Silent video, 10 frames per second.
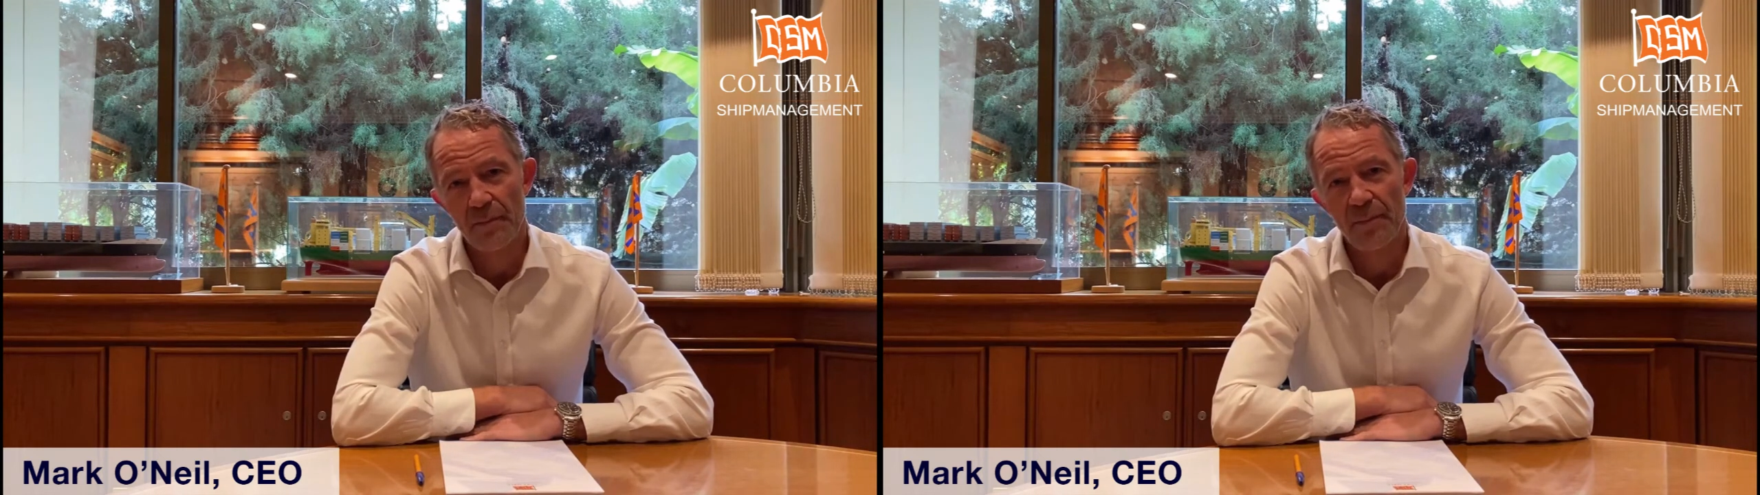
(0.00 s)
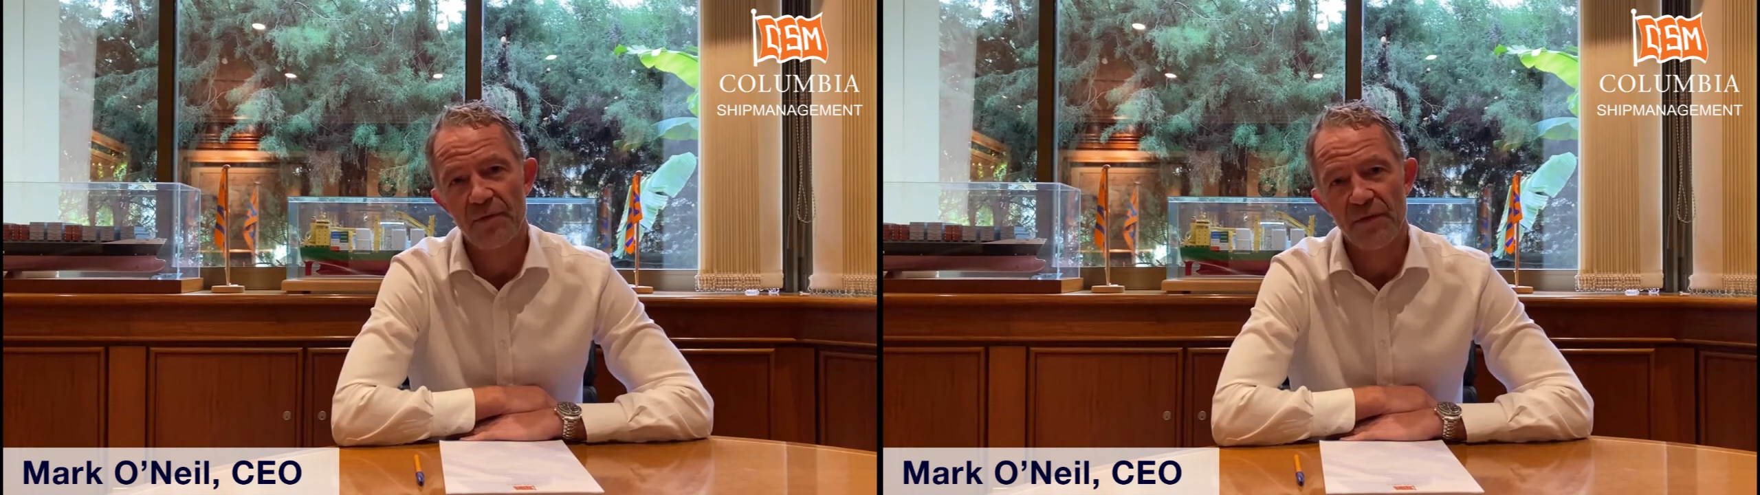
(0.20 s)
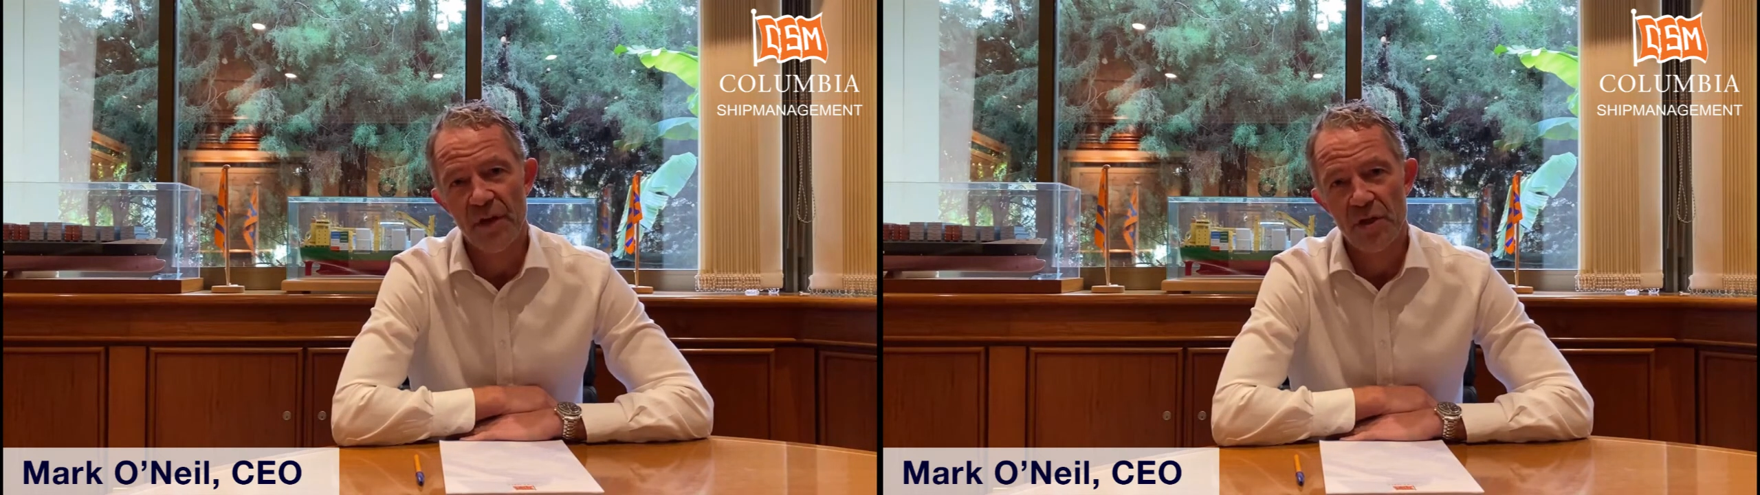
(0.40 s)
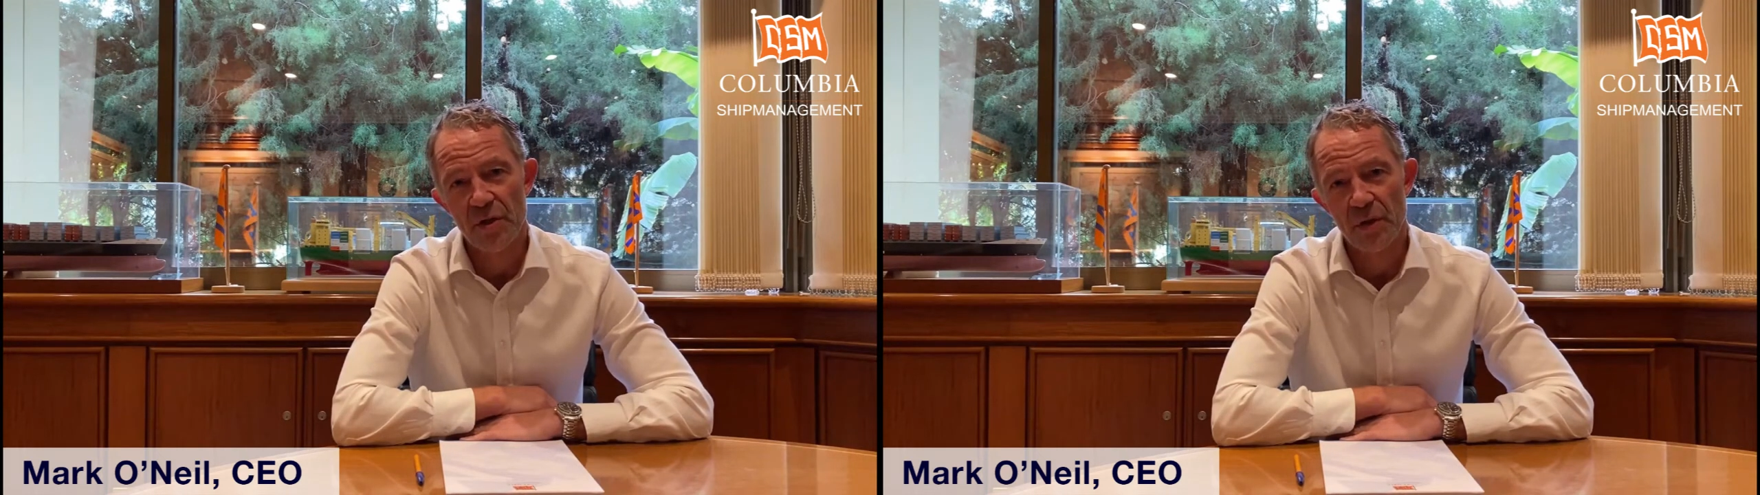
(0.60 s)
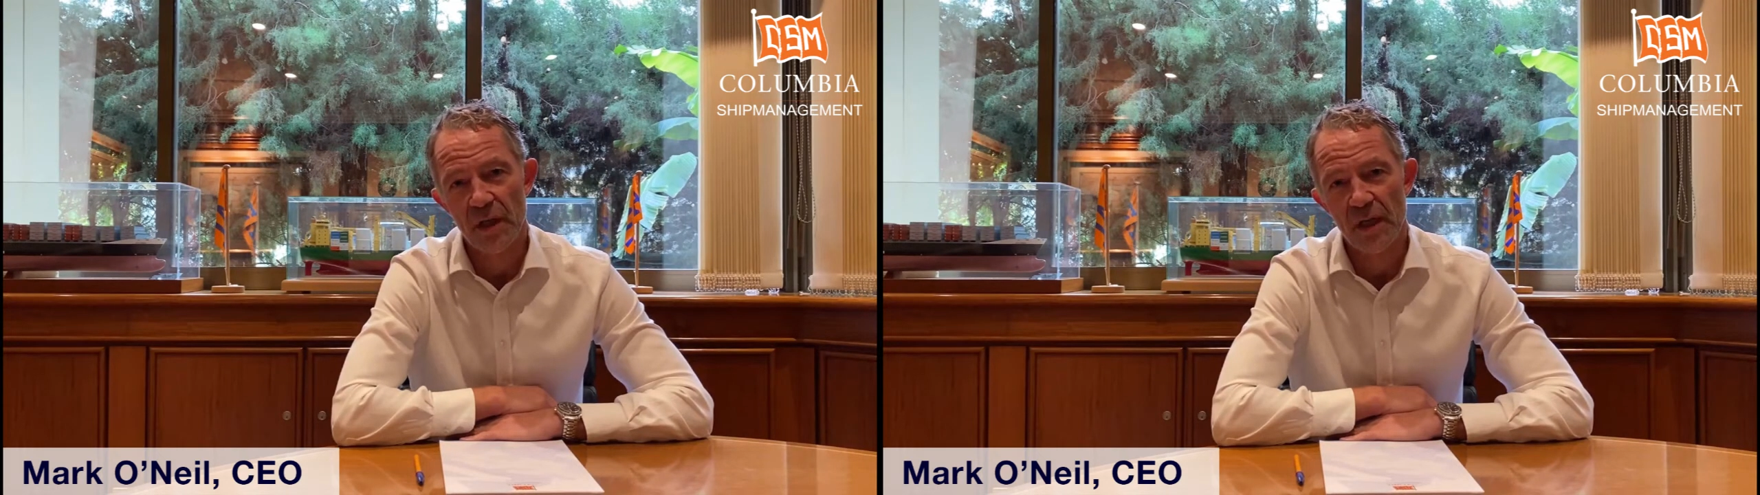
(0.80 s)

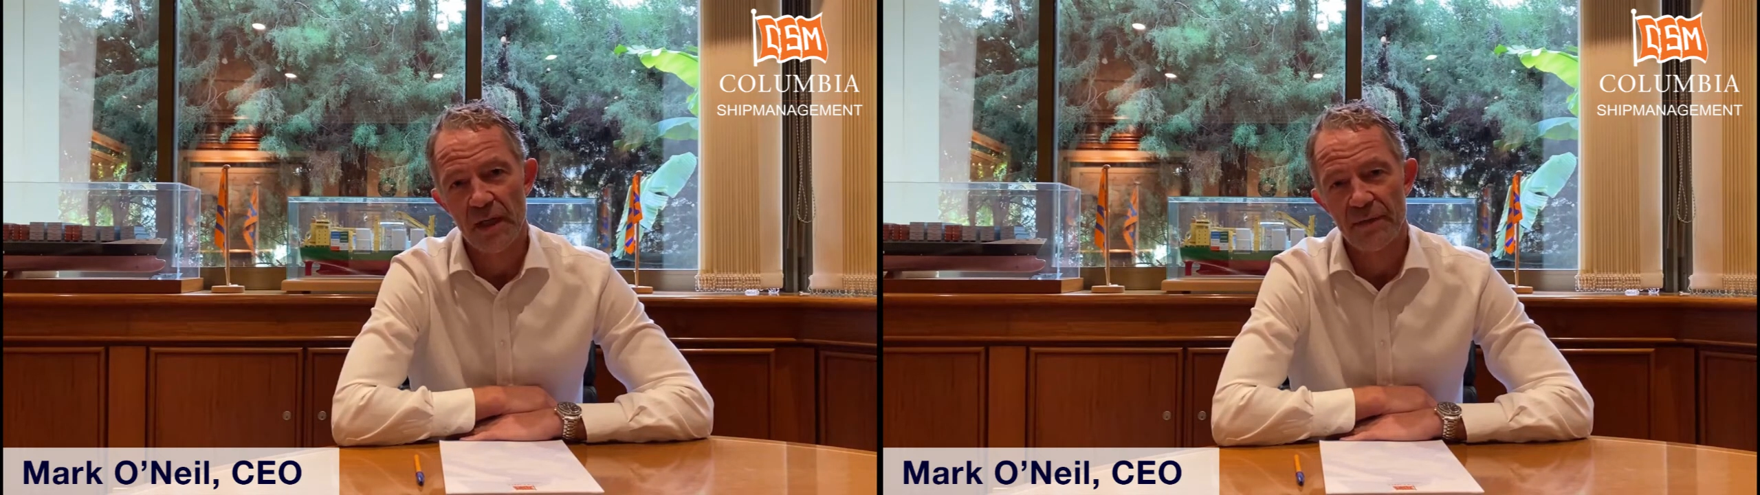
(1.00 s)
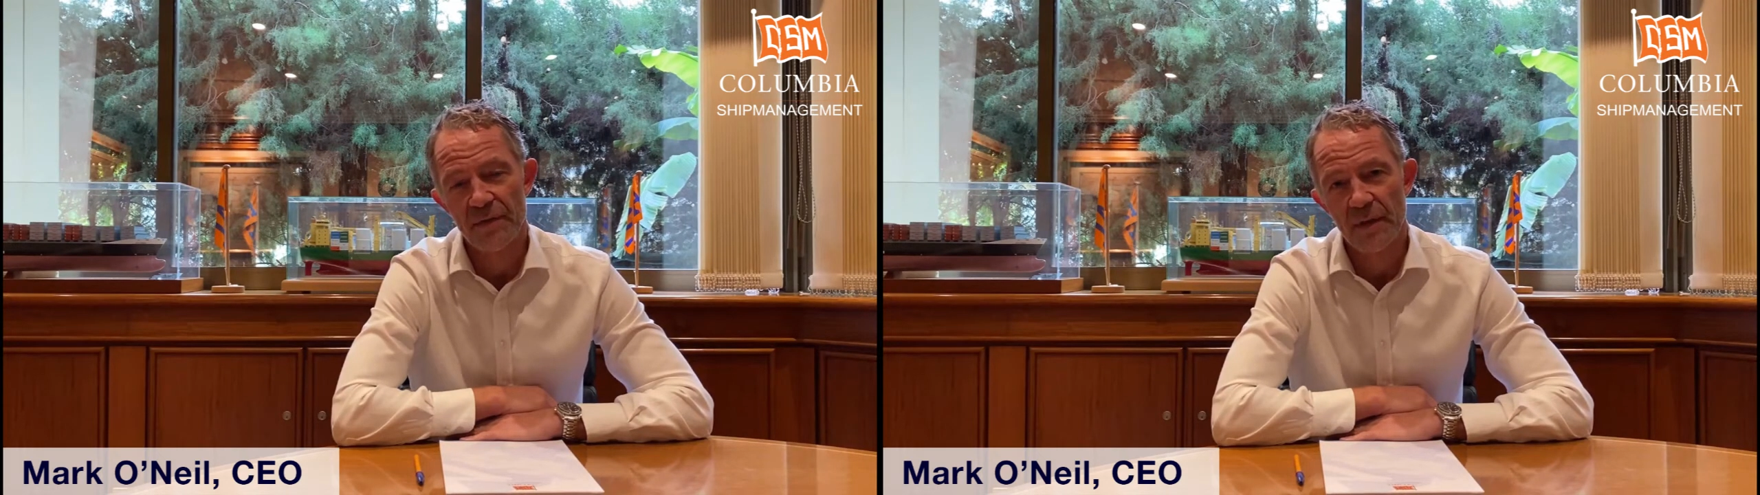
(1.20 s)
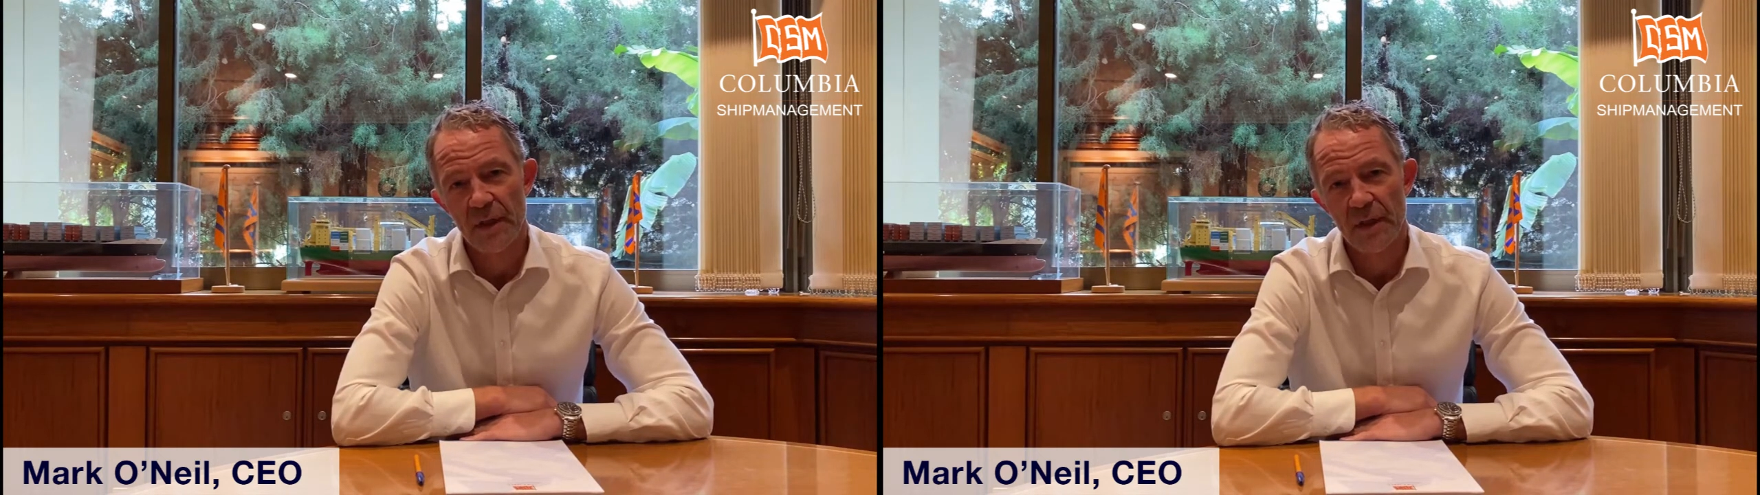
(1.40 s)
professional lives.